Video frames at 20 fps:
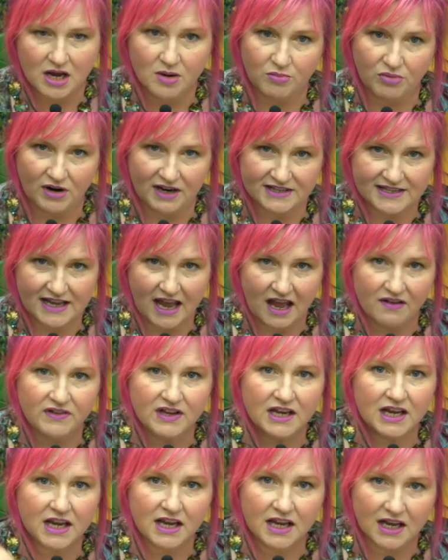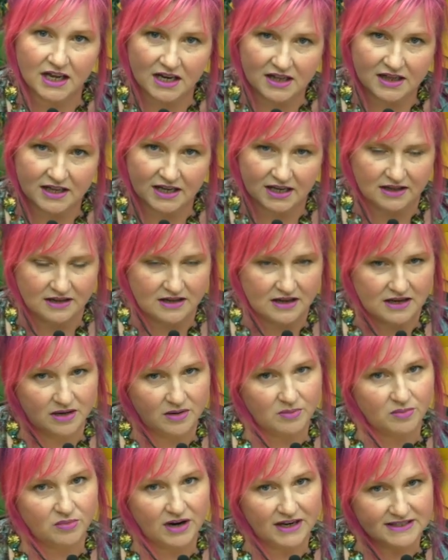Press heavy, get a thick
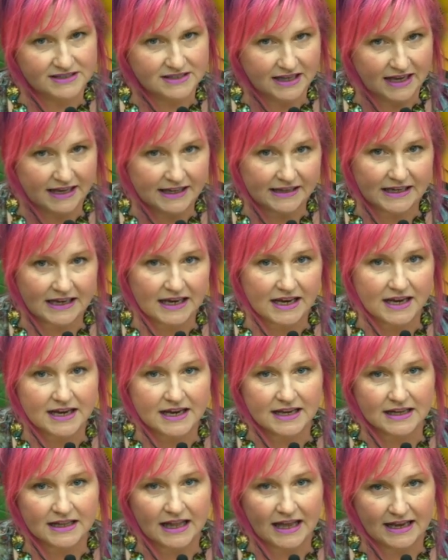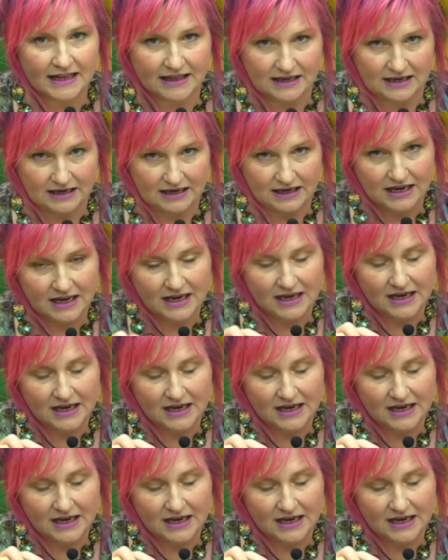line. Press lightly, get a light line.